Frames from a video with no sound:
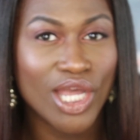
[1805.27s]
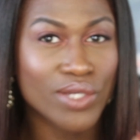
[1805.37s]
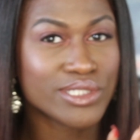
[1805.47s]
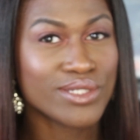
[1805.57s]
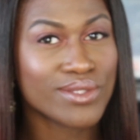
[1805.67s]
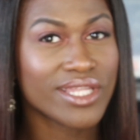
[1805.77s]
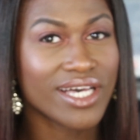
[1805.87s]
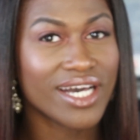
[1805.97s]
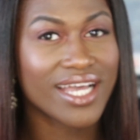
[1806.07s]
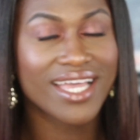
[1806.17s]
go-to
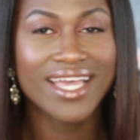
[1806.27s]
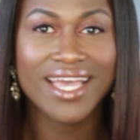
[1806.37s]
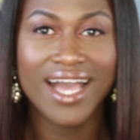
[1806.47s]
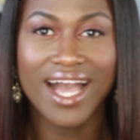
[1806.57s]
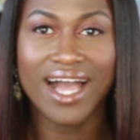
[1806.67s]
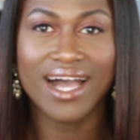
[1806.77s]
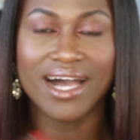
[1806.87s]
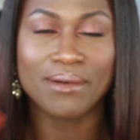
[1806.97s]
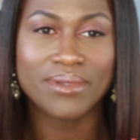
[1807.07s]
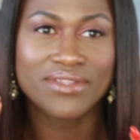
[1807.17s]
look.
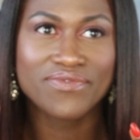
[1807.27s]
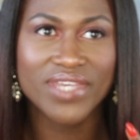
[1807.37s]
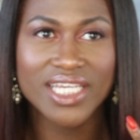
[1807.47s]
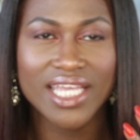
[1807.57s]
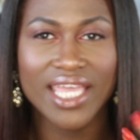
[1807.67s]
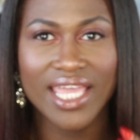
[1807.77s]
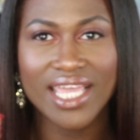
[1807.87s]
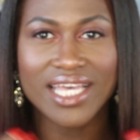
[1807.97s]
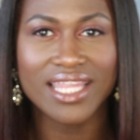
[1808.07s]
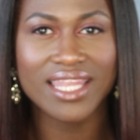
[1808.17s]

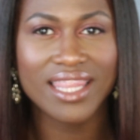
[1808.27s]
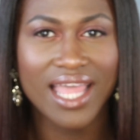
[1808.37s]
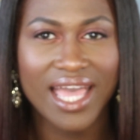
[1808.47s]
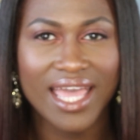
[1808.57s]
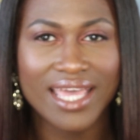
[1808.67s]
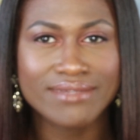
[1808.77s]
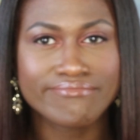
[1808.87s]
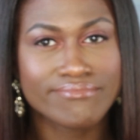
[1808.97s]
Very light,